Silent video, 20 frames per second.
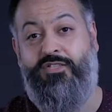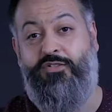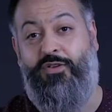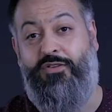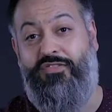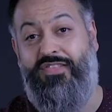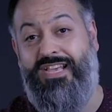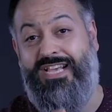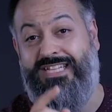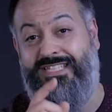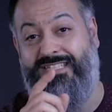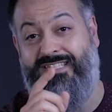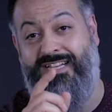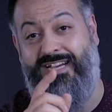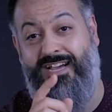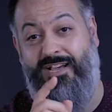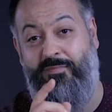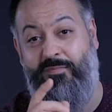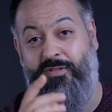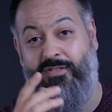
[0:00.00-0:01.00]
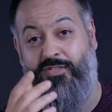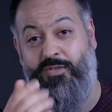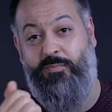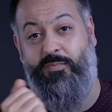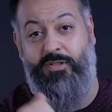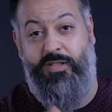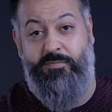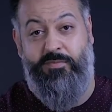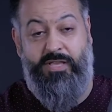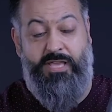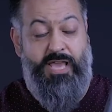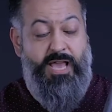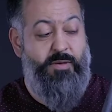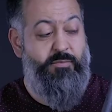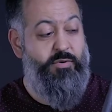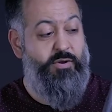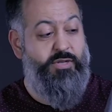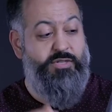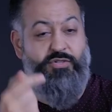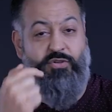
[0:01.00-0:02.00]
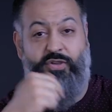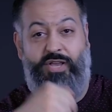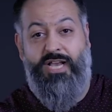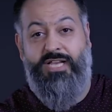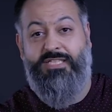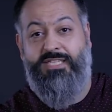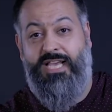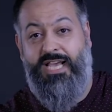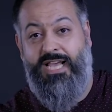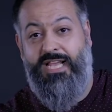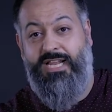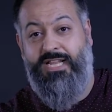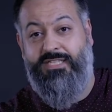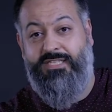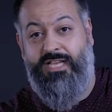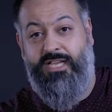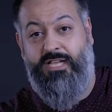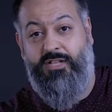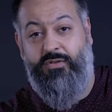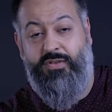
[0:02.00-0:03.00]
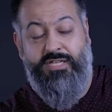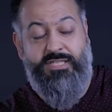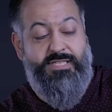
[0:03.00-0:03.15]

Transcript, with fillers: So I think it's time to pull up the camera so you guys can take a look